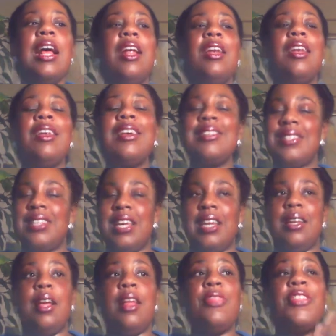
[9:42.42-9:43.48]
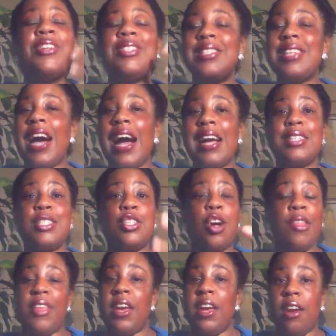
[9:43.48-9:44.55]
listen, the signs
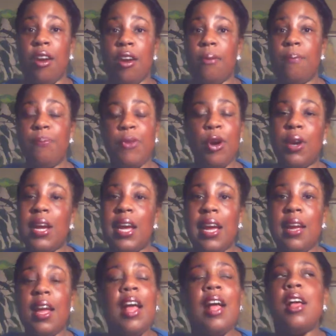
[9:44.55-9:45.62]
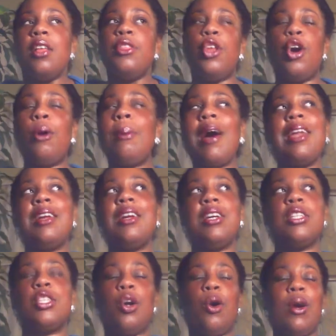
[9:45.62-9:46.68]
are there, okay? Nobody
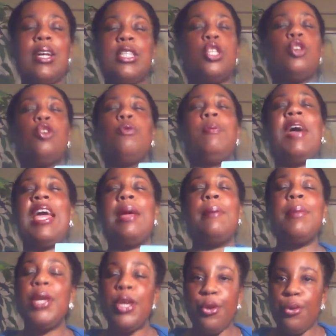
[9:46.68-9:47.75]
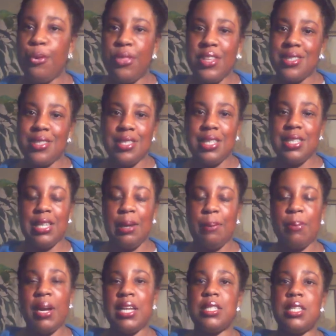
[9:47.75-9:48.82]
is going to baby you this season,
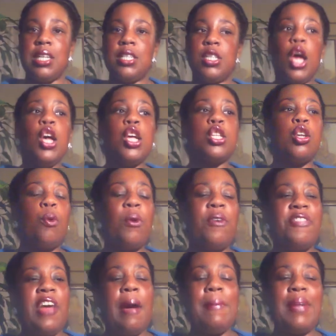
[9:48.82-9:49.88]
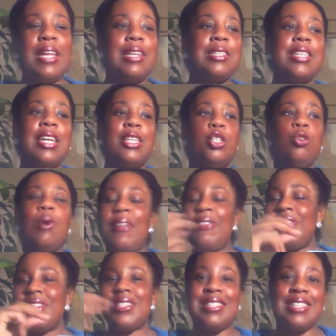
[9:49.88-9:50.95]
Pisces. So what that means is that you have
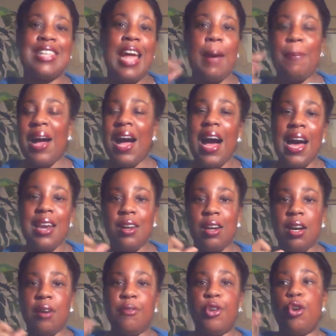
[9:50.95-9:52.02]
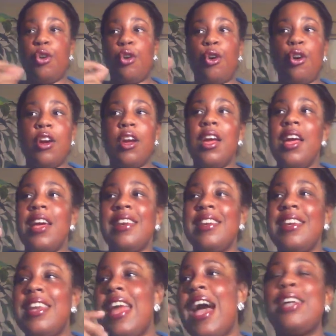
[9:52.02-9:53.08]
to snap out of your
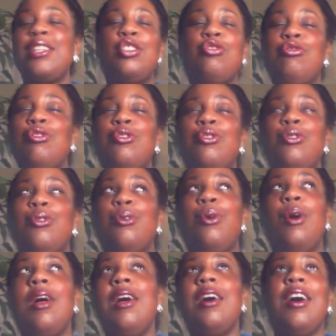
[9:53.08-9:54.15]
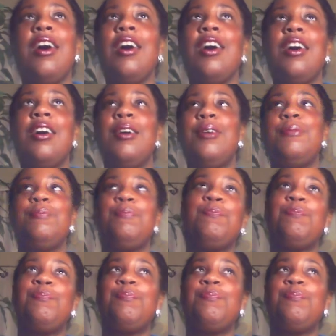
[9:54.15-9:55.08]
natural um,